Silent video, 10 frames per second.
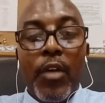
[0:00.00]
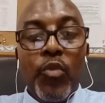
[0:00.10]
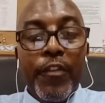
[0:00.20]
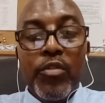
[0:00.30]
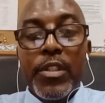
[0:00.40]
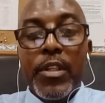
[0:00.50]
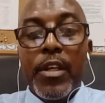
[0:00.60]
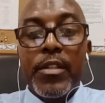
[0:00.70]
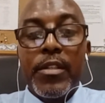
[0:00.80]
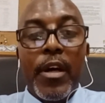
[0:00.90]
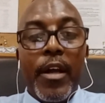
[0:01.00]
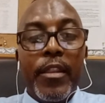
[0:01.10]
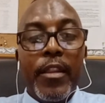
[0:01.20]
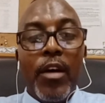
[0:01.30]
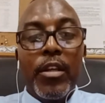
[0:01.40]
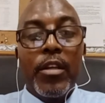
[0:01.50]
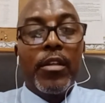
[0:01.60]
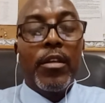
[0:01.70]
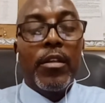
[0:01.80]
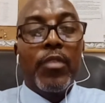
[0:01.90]
with those cases. And now
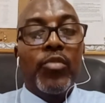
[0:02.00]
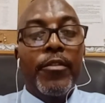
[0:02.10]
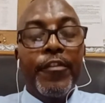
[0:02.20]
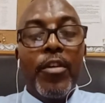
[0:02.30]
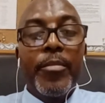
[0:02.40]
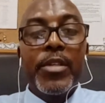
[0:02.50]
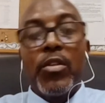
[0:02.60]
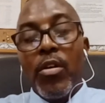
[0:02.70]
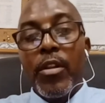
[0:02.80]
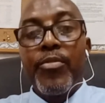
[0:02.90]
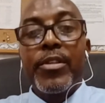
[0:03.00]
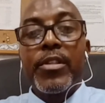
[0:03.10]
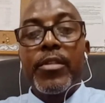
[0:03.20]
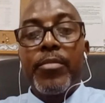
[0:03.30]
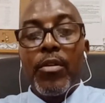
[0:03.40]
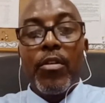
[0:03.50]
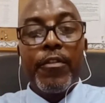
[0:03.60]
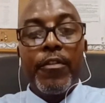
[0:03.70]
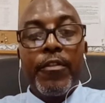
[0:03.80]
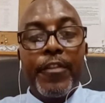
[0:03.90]
they would inform us, or the principal,
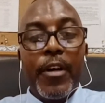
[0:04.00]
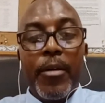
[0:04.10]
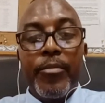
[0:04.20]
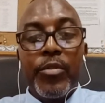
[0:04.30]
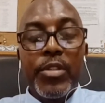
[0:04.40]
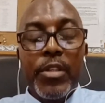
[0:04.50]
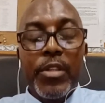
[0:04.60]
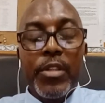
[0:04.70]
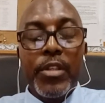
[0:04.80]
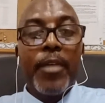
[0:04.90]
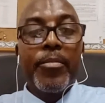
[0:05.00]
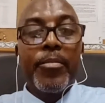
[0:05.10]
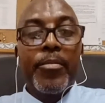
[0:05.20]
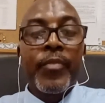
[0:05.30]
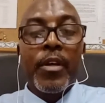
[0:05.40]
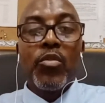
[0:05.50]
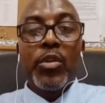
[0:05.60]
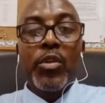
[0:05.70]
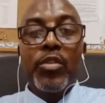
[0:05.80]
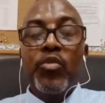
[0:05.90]
of those cases that have happened.
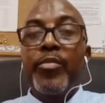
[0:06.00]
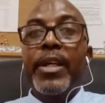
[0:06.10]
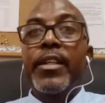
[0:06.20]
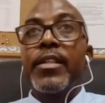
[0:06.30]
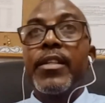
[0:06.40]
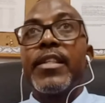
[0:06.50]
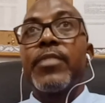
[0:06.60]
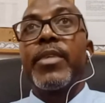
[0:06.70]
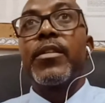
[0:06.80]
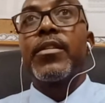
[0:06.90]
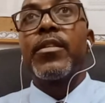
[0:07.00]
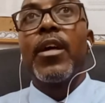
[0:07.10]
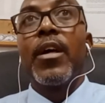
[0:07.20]
And so what we do, we make an assessment